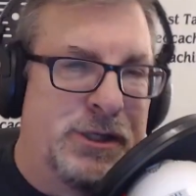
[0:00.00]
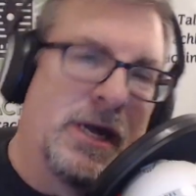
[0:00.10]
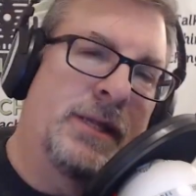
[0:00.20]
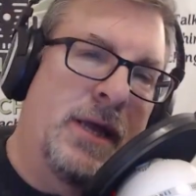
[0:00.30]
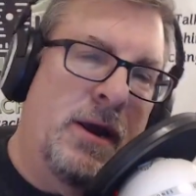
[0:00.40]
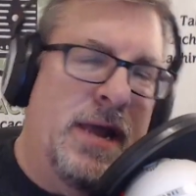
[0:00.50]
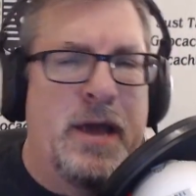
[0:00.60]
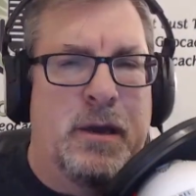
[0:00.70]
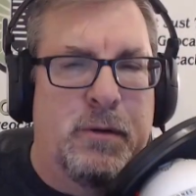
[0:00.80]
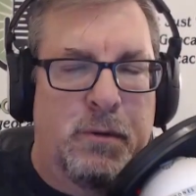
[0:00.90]
is not there. Yeah,
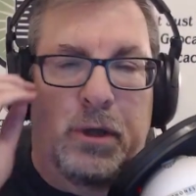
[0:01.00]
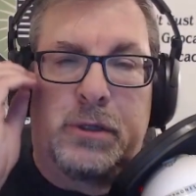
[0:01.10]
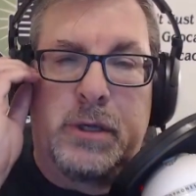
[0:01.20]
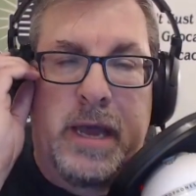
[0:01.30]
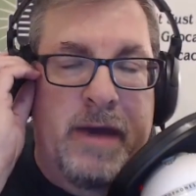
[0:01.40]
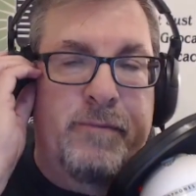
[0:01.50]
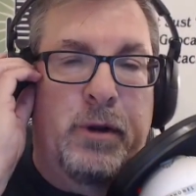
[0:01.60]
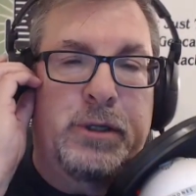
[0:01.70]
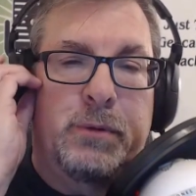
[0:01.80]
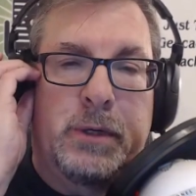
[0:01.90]
you could do multiple. Yeah, you have
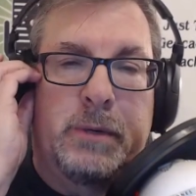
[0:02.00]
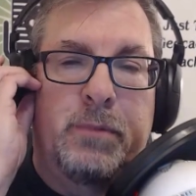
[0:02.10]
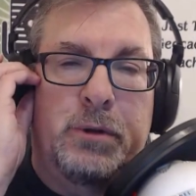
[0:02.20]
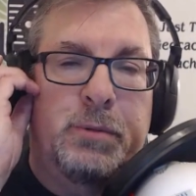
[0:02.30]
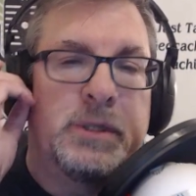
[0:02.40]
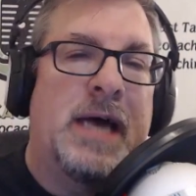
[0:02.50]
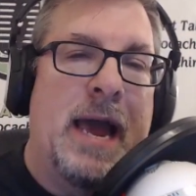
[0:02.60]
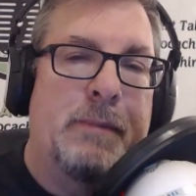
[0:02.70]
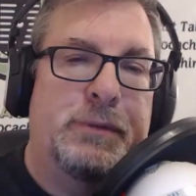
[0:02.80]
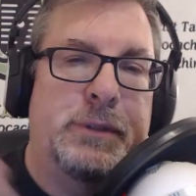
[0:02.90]
multiple
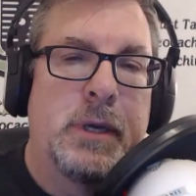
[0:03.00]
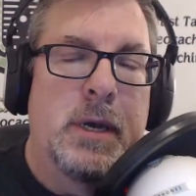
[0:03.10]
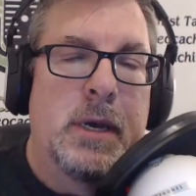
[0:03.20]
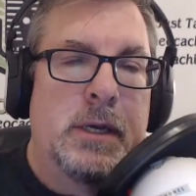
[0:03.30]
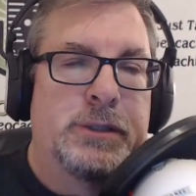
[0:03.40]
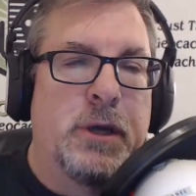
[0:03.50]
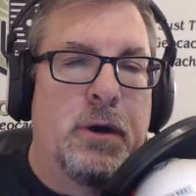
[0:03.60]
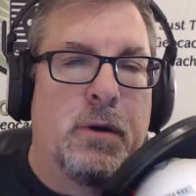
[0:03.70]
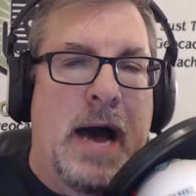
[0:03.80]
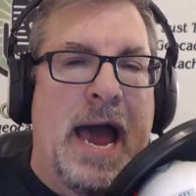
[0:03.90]
types.
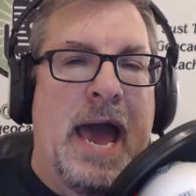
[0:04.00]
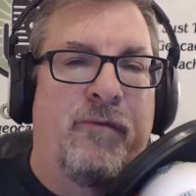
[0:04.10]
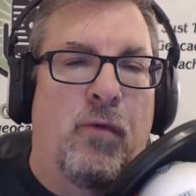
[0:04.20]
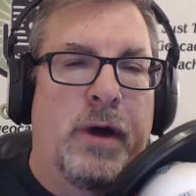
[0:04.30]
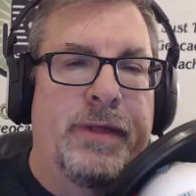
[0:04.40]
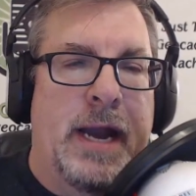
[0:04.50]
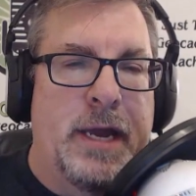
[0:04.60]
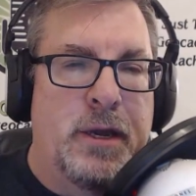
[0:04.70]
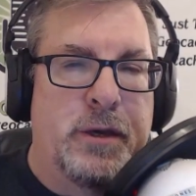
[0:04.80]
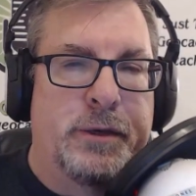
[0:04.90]
So I have one that I
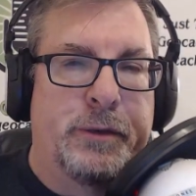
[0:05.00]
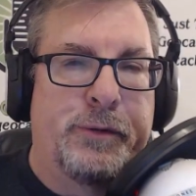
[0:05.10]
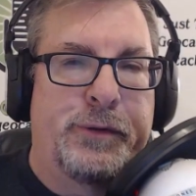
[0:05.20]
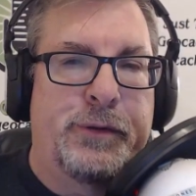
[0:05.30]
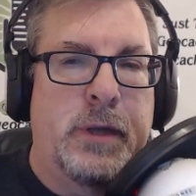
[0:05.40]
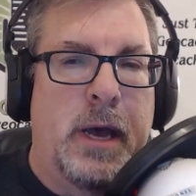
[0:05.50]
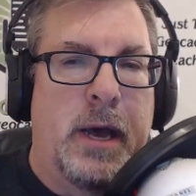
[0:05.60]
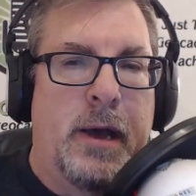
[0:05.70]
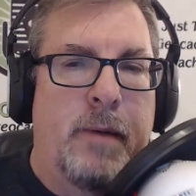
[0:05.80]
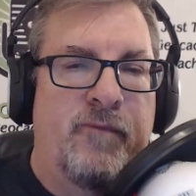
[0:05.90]
use
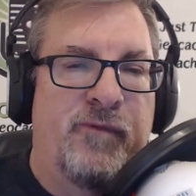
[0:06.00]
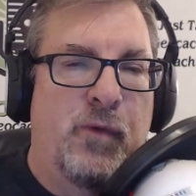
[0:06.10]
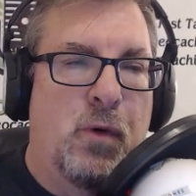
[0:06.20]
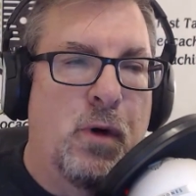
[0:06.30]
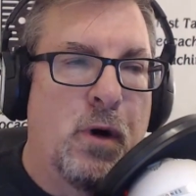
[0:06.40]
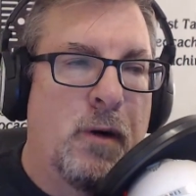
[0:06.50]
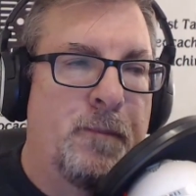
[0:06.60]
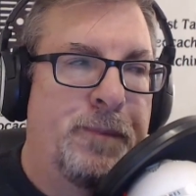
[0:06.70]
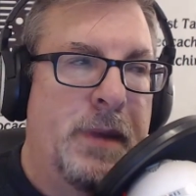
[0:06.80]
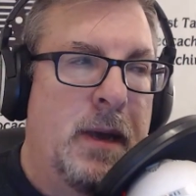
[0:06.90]

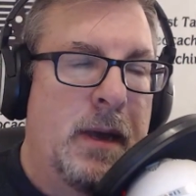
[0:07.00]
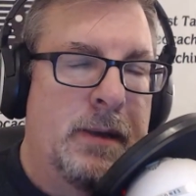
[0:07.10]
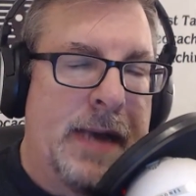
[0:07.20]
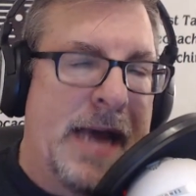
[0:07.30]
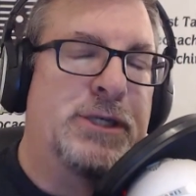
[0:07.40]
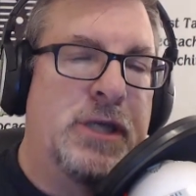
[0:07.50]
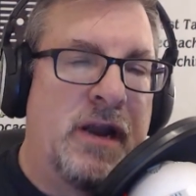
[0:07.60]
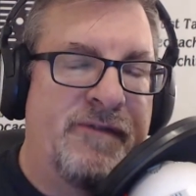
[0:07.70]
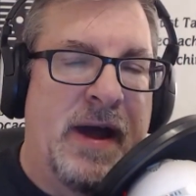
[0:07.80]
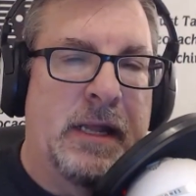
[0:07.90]
for caches that
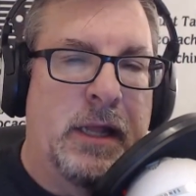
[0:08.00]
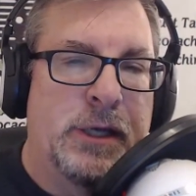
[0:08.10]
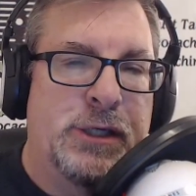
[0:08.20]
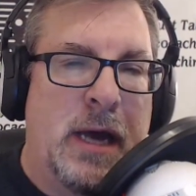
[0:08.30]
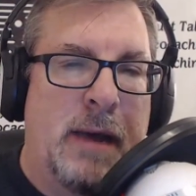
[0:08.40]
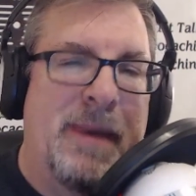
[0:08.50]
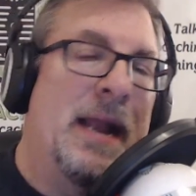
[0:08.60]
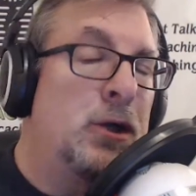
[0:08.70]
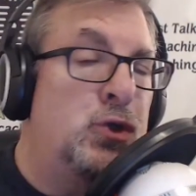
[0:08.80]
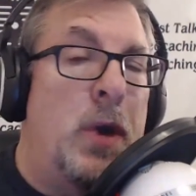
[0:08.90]
I find at lunchtime,
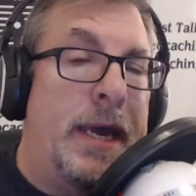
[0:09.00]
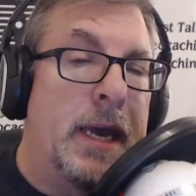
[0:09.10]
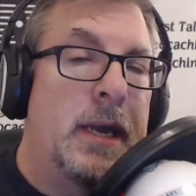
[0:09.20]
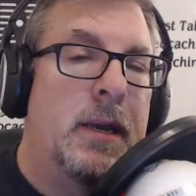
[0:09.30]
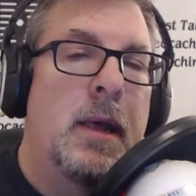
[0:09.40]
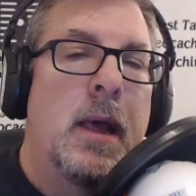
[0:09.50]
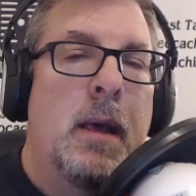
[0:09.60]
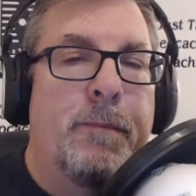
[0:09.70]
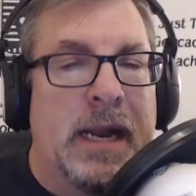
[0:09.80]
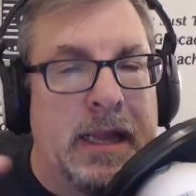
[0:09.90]
and I'll tweak it.
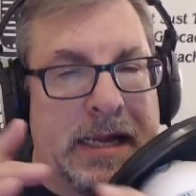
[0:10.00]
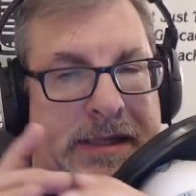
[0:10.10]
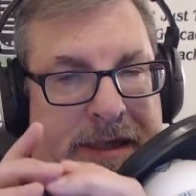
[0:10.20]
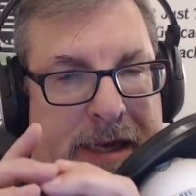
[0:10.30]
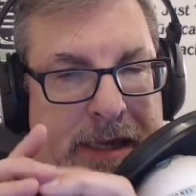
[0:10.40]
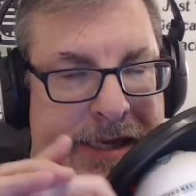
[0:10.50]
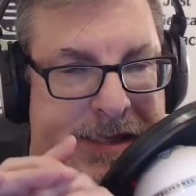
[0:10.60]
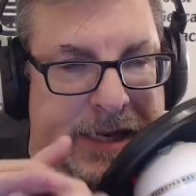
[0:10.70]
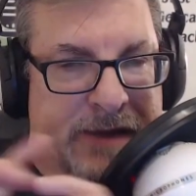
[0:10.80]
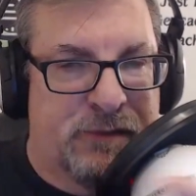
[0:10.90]
But at
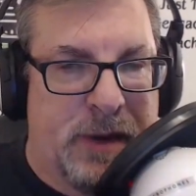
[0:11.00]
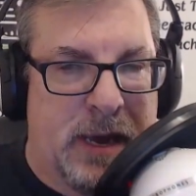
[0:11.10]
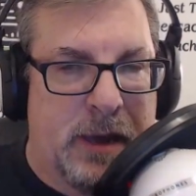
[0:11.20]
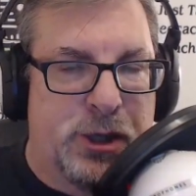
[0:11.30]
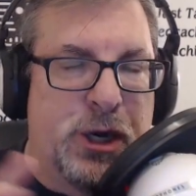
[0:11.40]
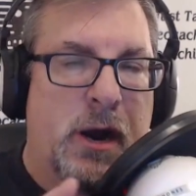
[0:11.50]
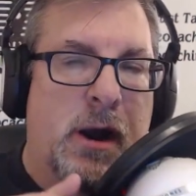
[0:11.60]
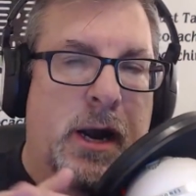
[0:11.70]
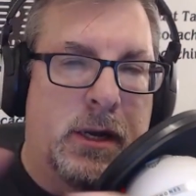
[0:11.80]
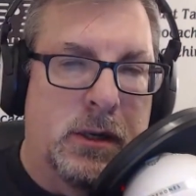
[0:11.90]
least it gives me a
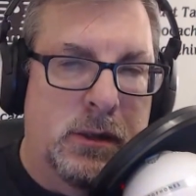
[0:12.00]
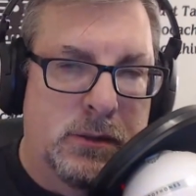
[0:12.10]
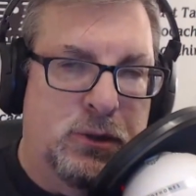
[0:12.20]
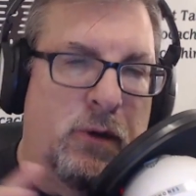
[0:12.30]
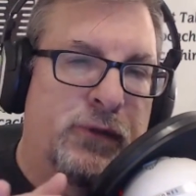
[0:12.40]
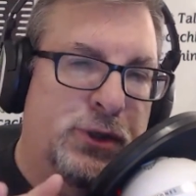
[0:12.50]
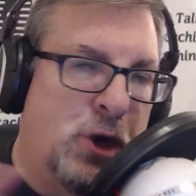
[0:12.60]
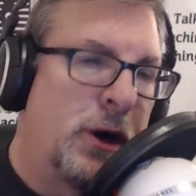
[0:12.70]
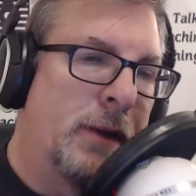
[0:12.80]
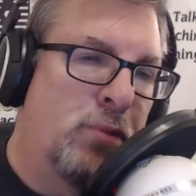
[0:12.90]
generic sort of
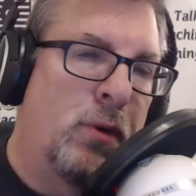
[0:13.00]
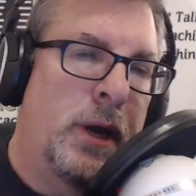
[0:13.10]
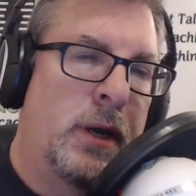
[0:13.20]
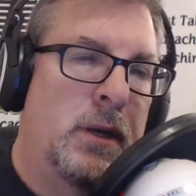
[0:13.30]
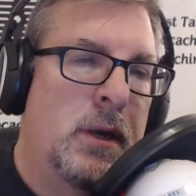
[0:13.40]
starting point.